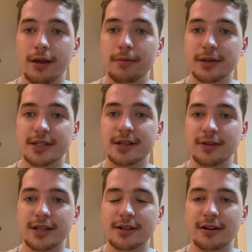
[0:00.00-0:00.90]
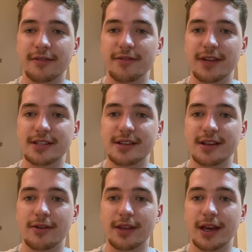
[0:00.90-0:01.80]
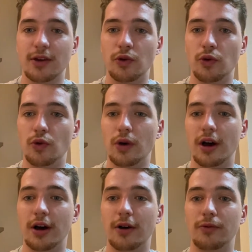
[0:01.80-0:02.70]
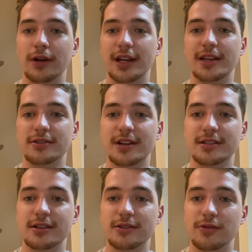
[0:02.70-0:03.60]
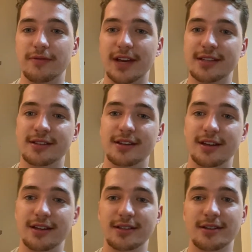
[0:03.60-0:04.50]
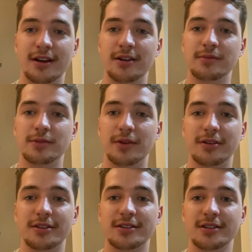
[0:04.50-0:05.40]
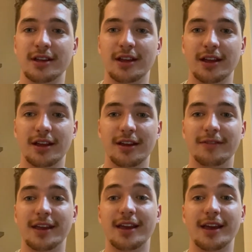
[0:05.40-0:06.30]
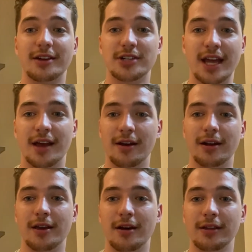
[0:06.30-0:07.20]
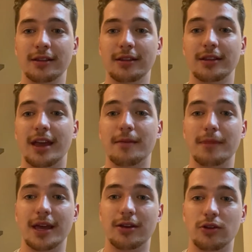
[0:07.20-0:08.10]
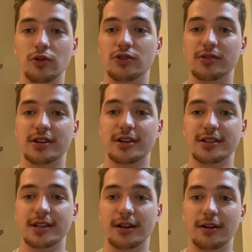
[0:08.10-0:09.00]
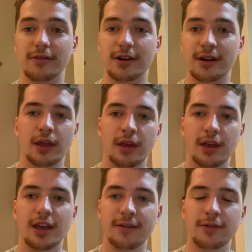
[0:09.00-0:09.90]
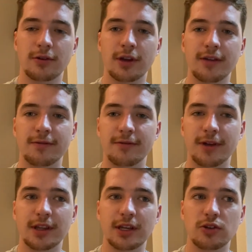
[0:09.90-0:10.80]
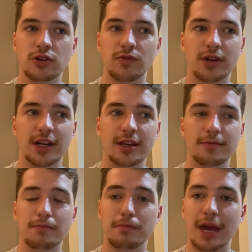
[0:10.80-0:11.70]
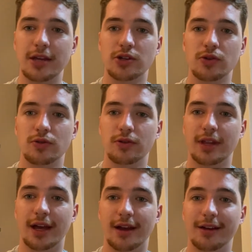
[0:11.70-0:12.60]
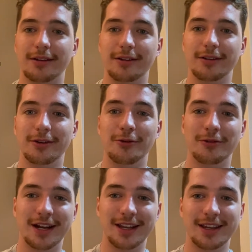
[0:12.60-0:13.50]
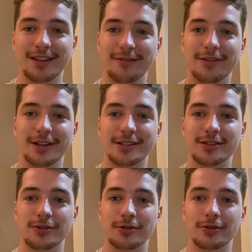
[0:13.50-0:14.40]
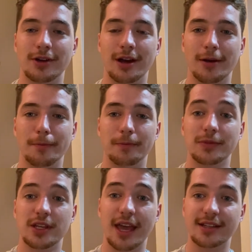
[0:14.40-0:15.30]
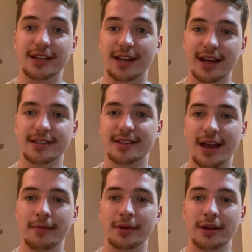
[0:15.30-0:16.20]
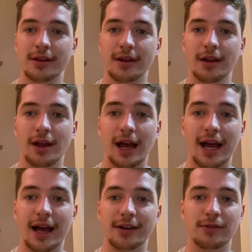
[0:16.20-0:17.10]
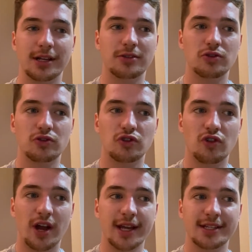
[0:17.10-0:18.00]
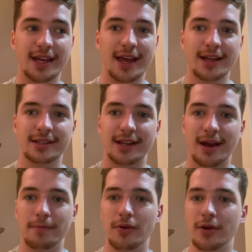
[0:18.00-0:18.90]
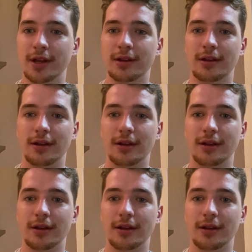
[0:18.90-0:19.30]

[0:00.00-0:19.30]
But still, there's a lot of investors out there who are really interested to invest in these startups because if they can get a share early on, they can make huge returns in the long run. If you're looking for funding, you should really make sure that you really need the funds to get to the next step, and really try to get to that point